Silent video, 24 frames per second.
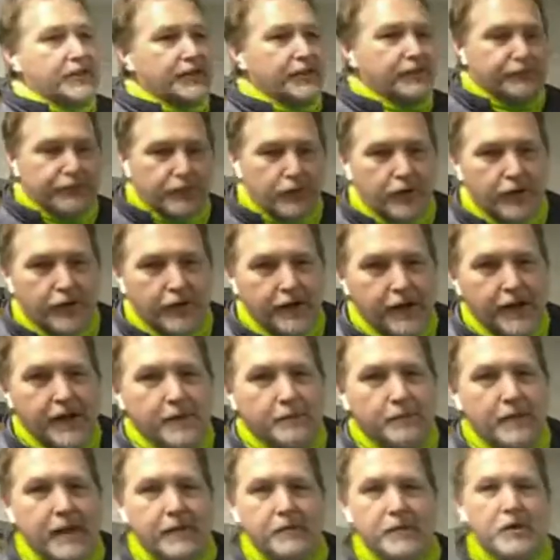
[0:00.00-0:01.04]
in the floor,
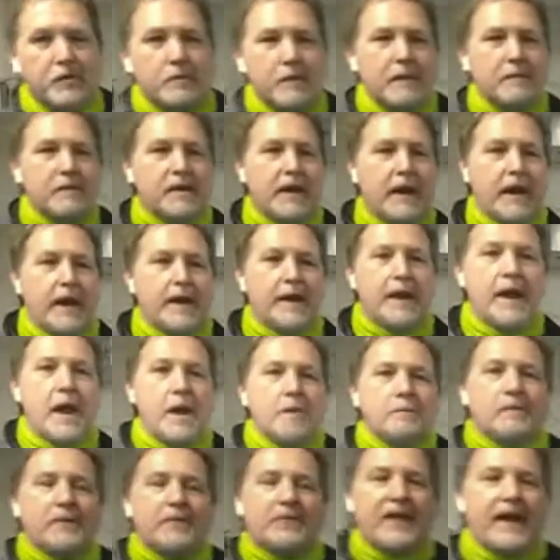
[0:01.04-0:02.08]
maybe or maybe not,
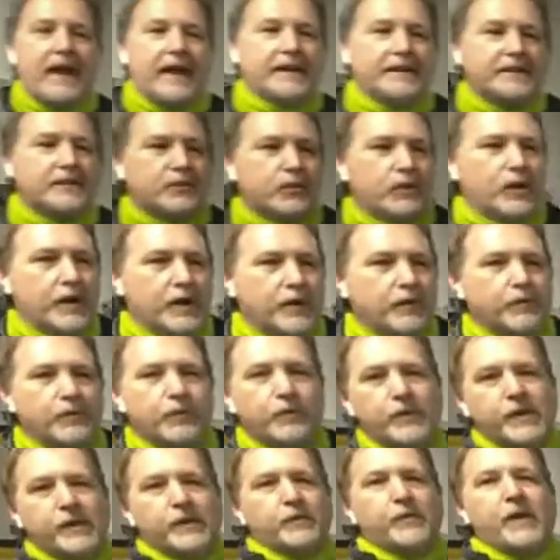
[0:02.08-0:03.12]
but that is where
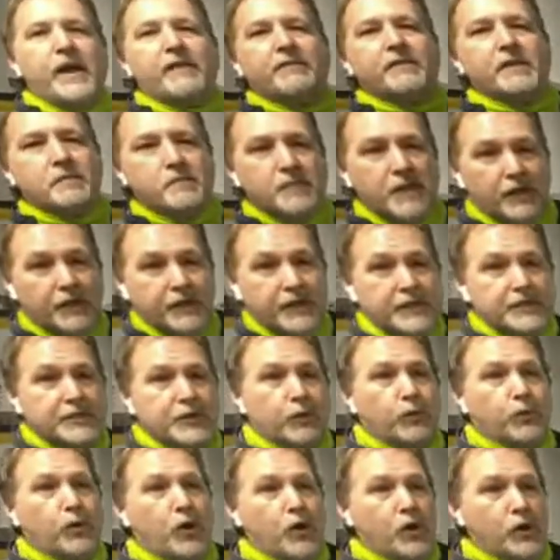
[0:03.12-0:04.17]
we have the ability to
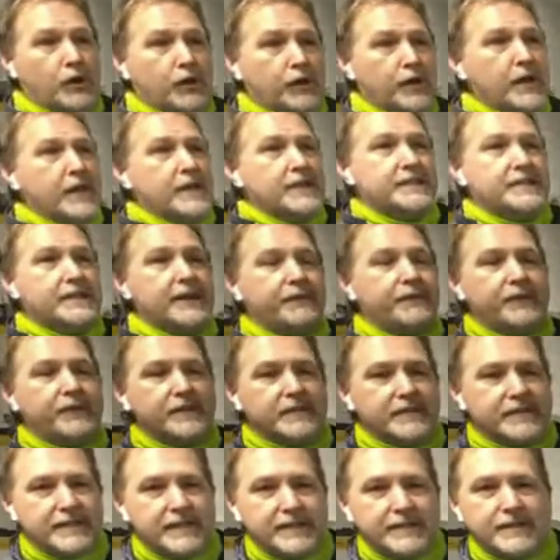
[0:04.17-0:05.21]
roll different
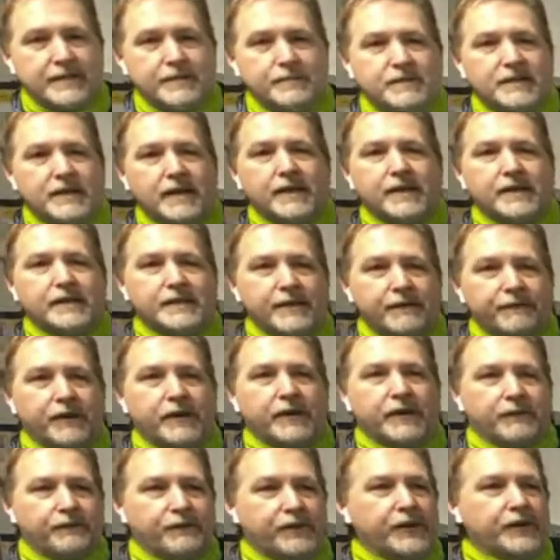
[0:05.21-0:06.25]
systems in and different
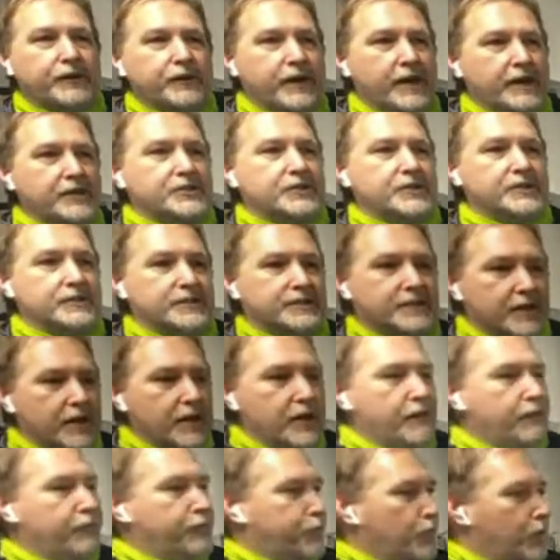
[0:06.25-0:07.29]
configurations
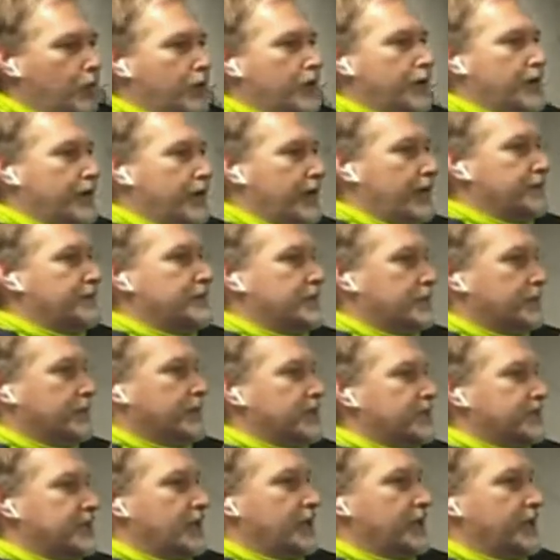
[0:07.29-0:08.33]
for some
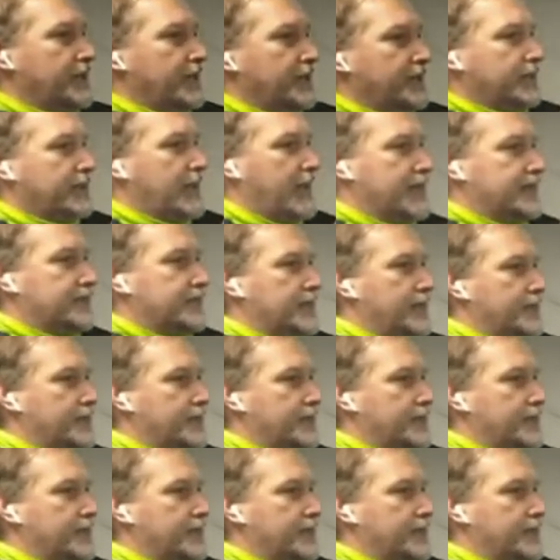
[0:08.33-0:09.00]
consolidated costs.